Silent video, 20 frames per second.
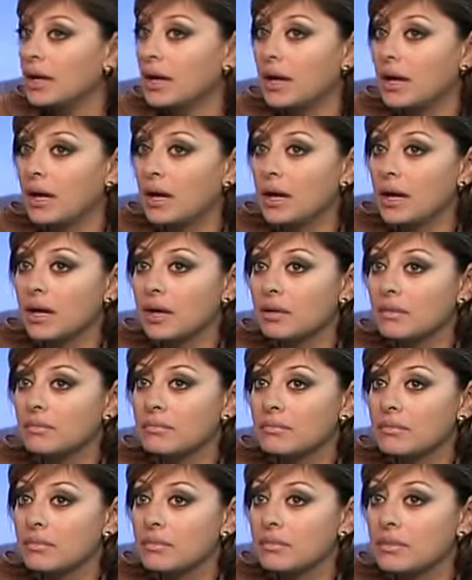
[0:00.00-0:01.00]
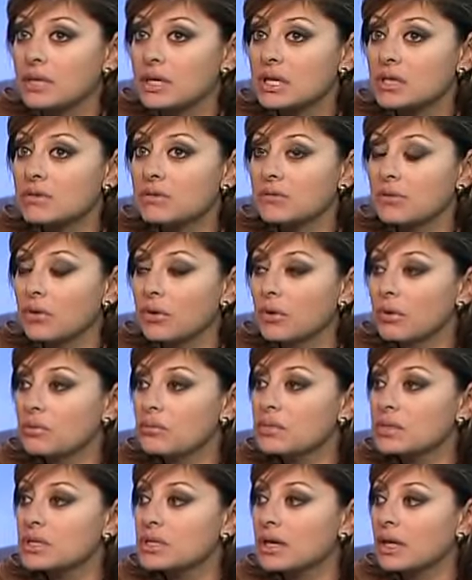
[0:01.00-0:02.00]
Uh, these
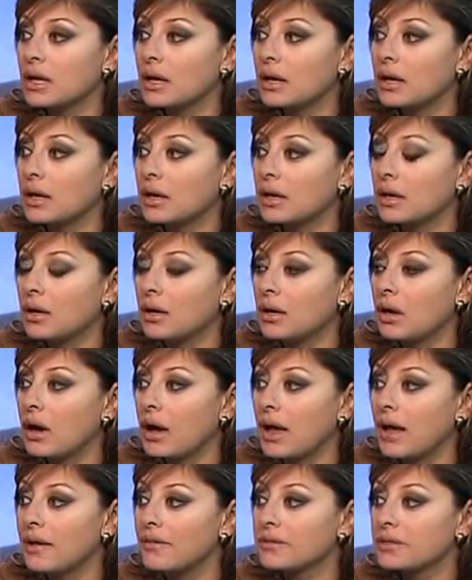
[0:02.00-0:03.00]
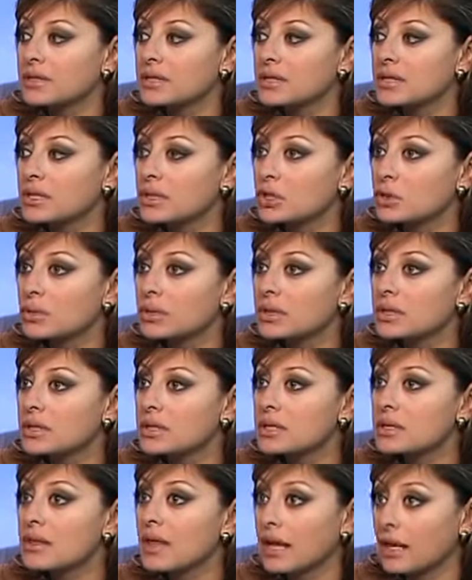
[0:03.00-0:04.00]
firms uh, have
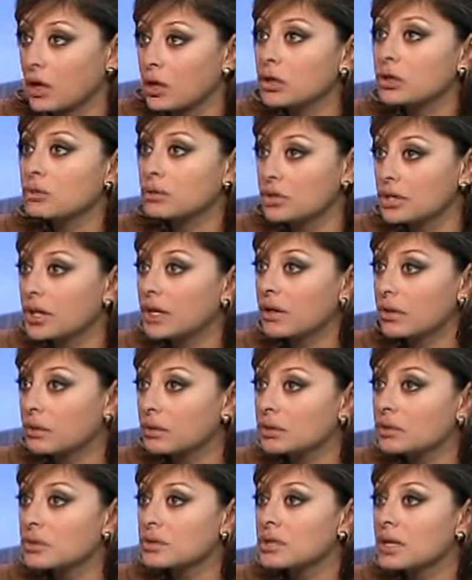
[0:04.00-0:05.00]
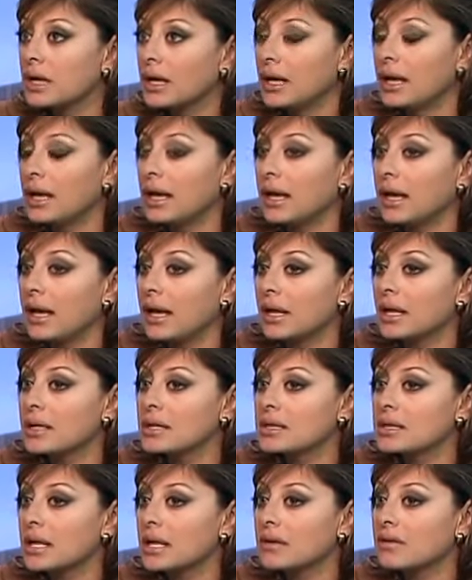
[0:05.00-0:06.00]
constituents that include shareholders,
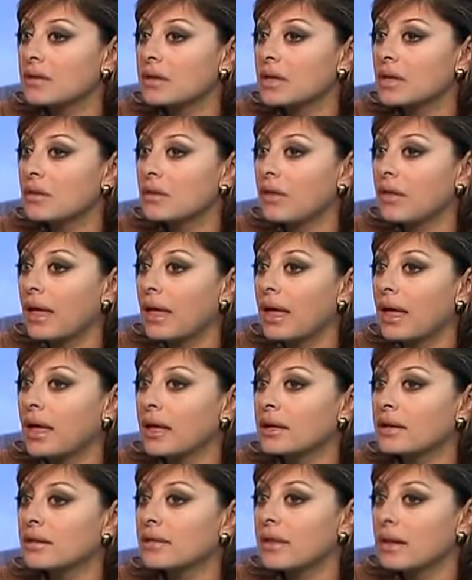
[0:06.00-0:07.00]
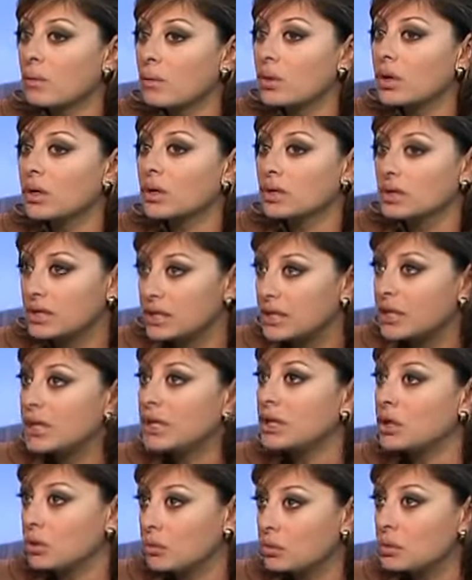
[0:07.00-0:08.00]
and I think that they will
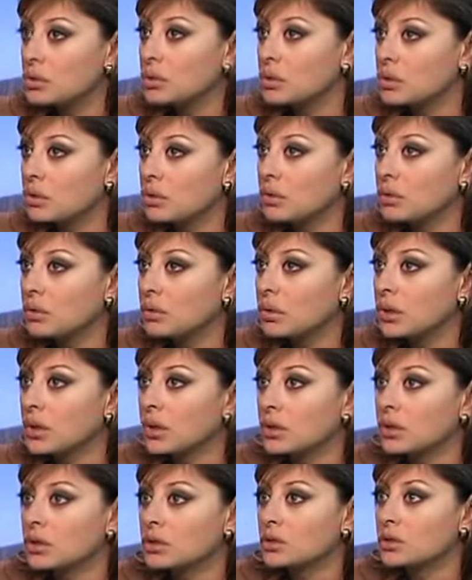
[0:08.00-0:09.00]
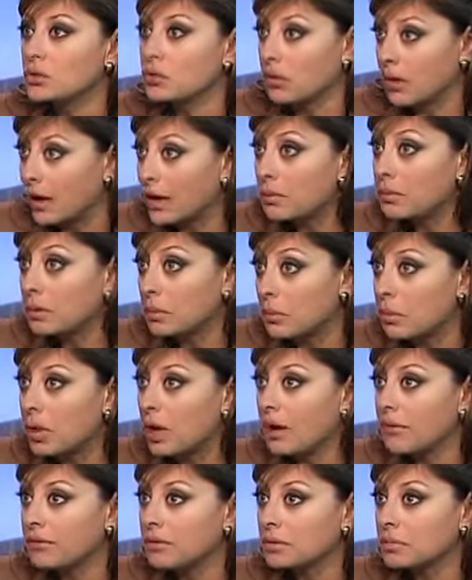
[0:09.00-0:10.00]
continue to try to be
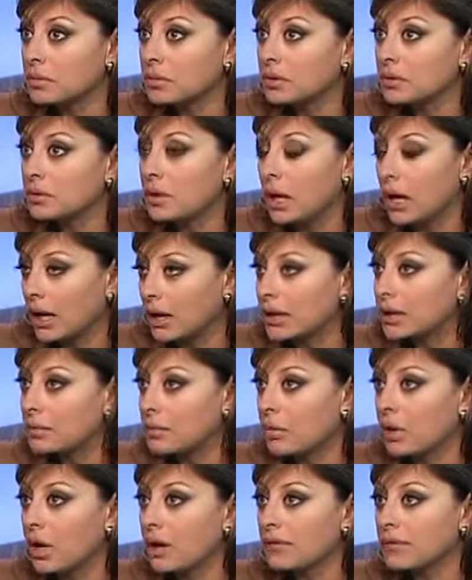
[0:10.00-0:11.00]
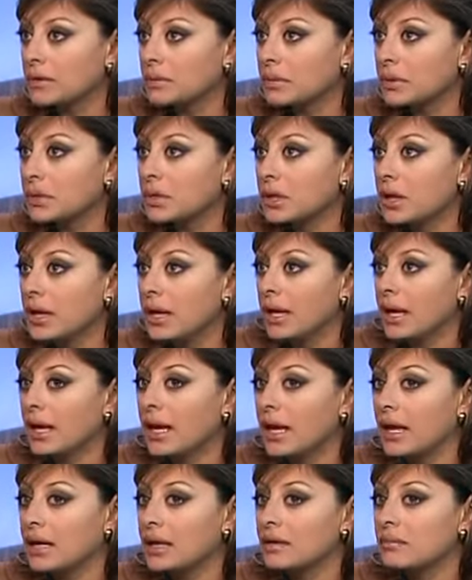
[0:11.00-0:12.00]
profitable, highly profitable,
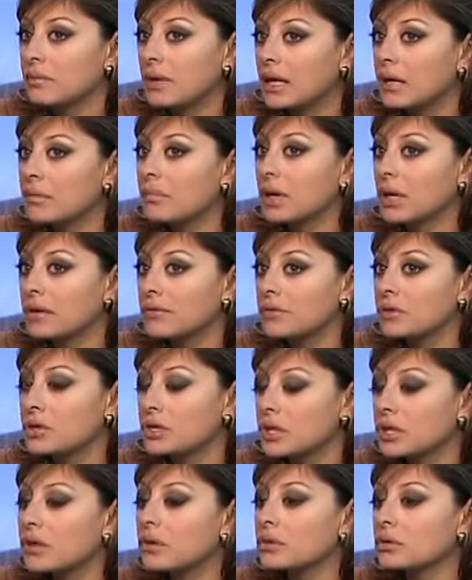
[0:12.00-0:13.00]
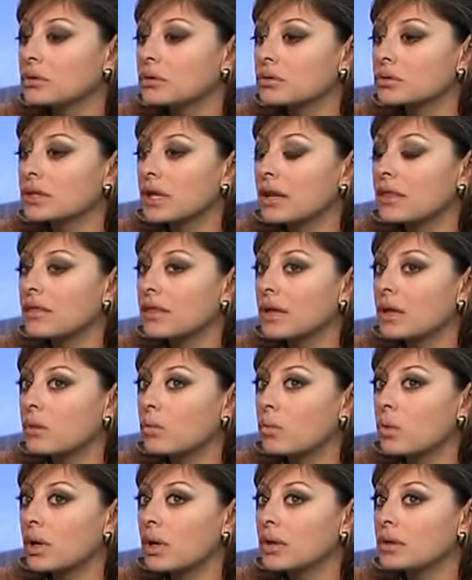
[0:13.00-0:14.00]
and make money for shareholders. I think
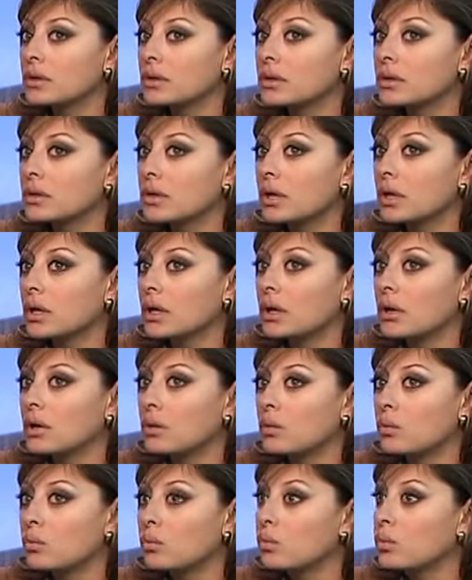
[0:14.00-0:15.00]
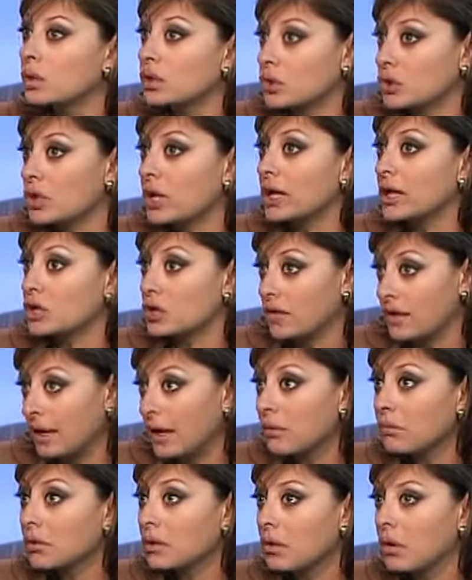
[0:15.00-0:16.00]
what uh, will change in
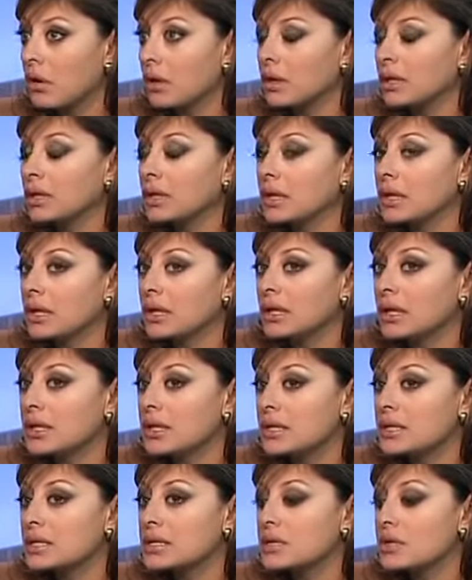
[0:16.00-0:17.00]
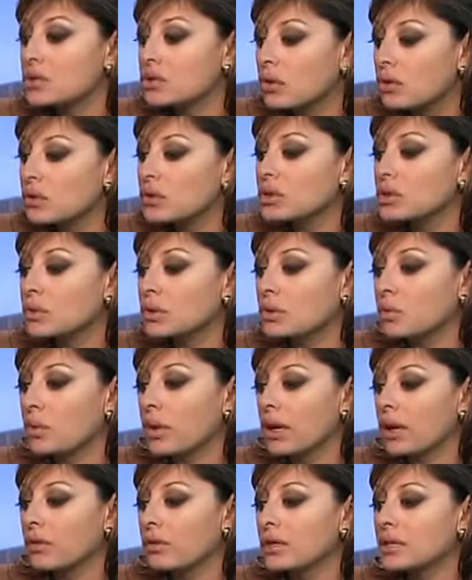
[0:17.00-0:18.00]
that regard is there's also an
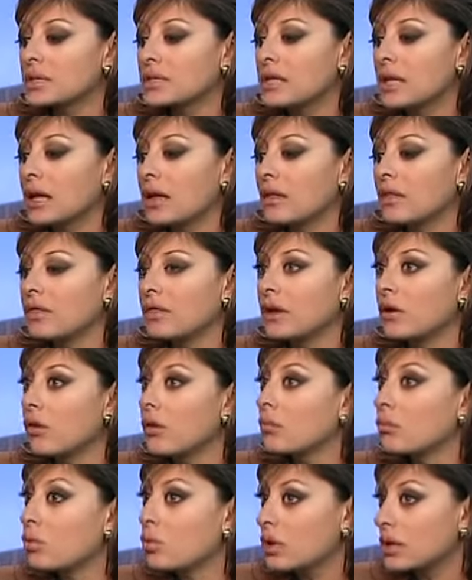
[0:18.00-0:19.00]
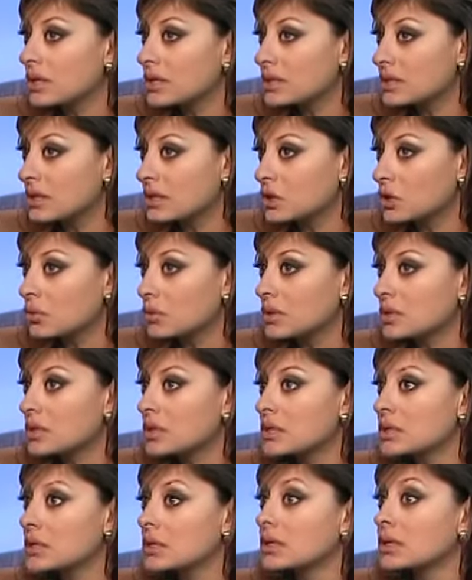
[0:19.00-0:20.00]
awareness that there are more
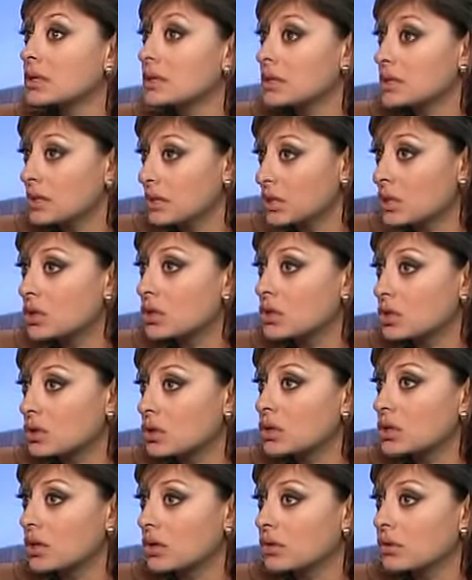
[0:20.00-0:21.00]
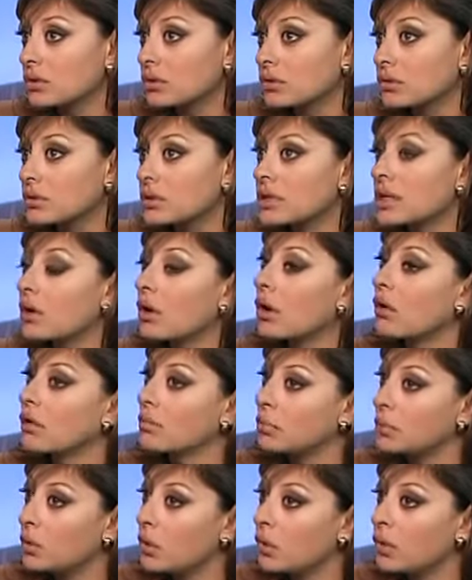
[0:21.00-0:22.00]
constituents in addition to shareholders. There are
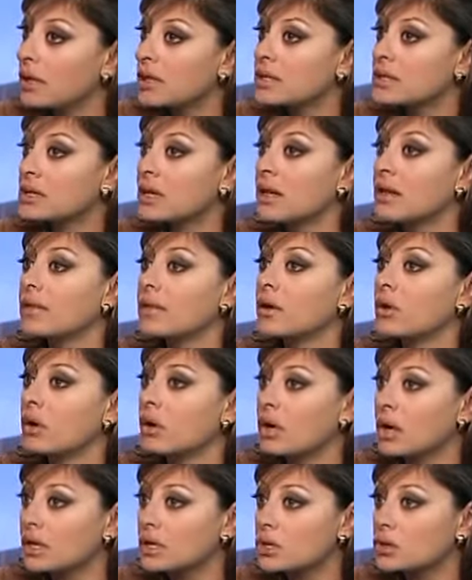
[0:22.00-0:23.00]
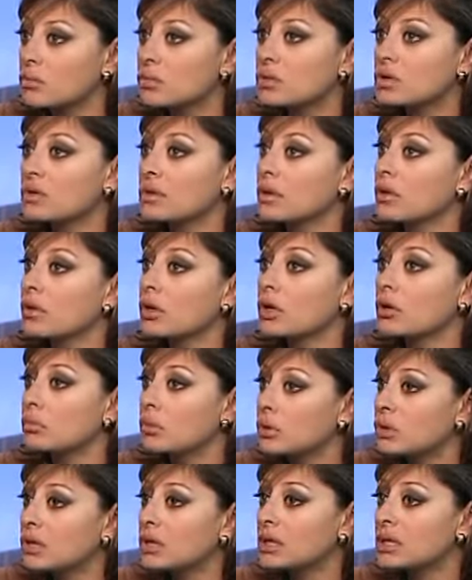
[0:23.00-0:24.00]
employees and there are customers and there are
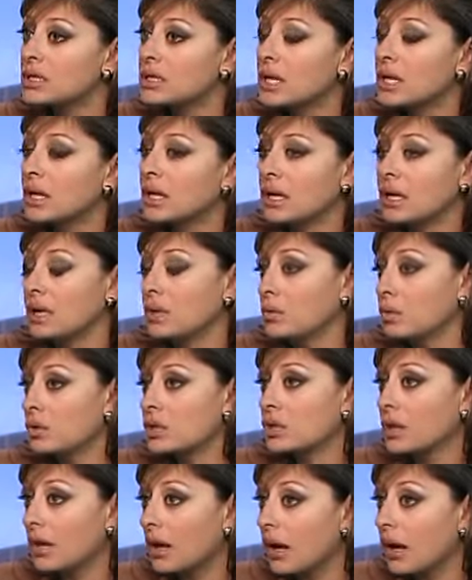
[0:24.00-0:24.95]
communities in which they